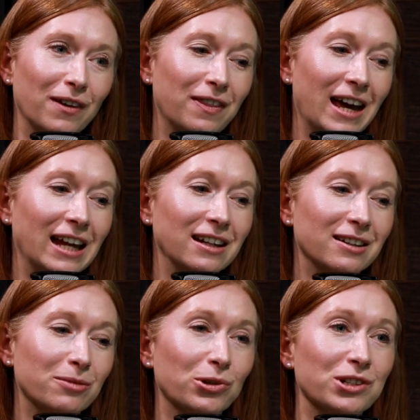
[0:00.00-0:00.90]
that then
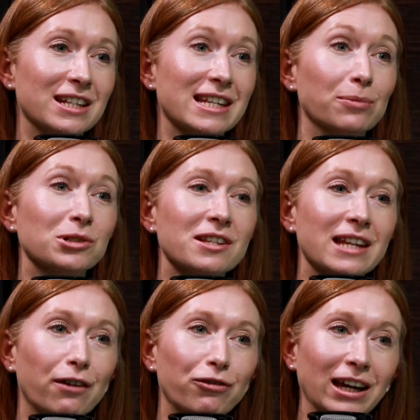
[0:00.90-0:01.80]
the body is able to
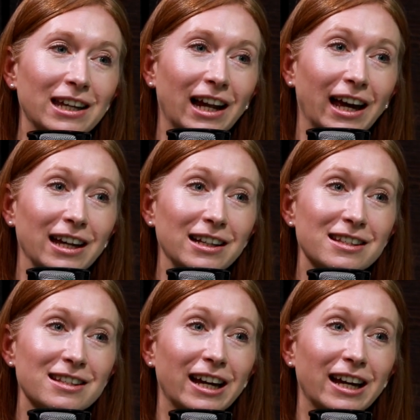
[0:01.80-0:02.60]
self-regulate